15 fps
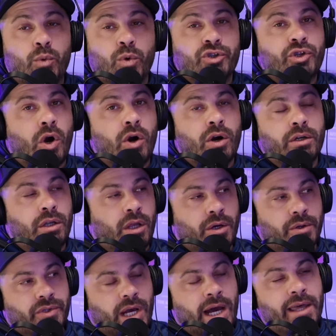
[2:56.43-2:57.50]
darn
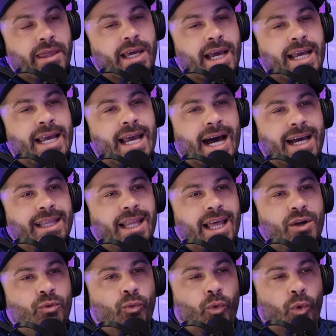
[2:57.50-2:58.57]
close. I think a guy
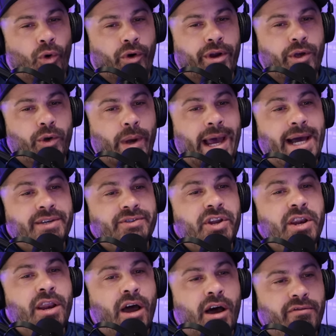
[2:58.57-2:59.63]
like Rory, who has
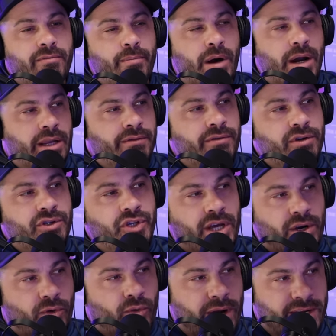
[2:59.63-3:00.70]
enough money for
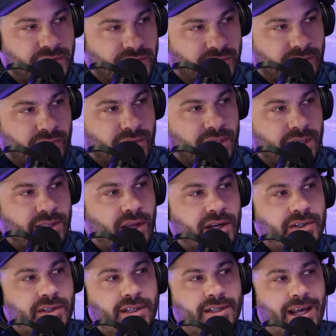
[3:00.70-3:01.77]
generations, he
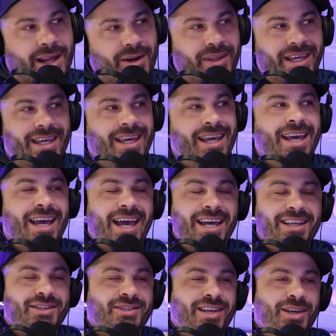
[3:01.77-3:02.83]
doesn't. I don't think he.
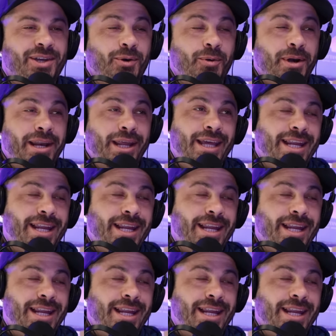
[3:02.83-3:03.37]
Hate to say you don't need